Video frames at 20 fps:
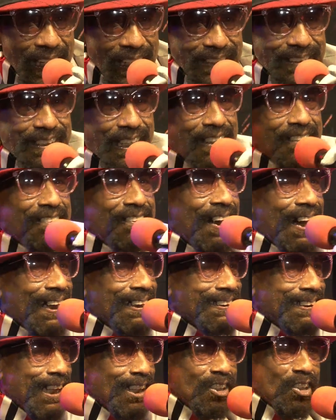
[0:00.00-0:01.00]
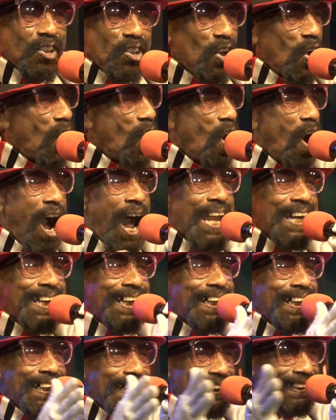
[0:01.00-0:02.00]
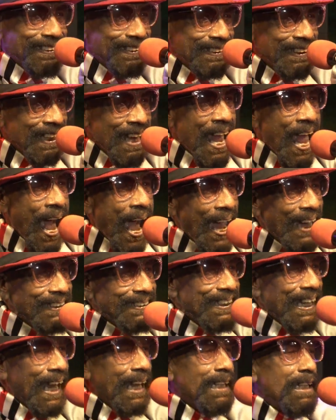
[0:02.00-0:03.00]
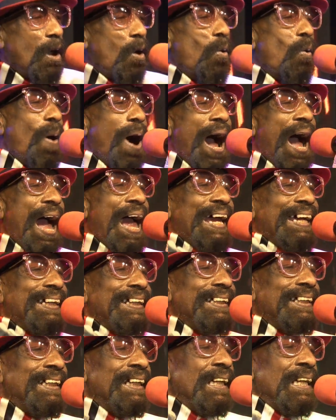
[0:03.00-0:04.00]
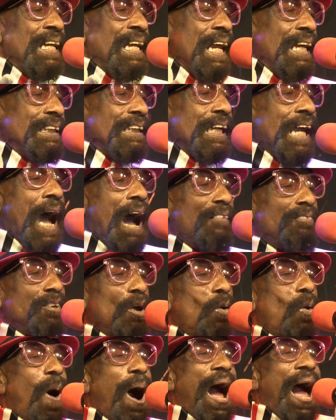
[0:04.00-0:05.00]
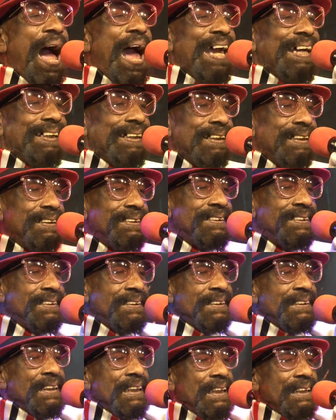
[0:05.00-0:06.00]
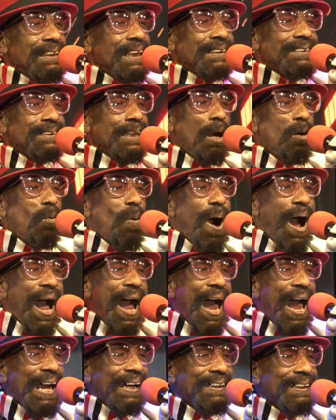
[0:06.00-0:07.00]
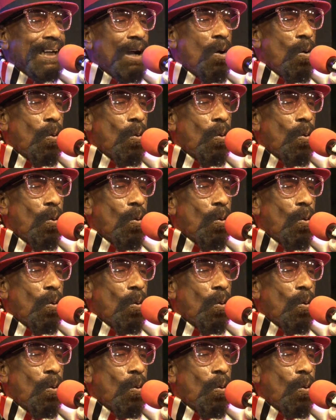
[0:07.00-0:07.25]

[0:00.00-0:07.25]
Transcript: it's the greatest show on earth. I tell you why. You have to why. They say wine.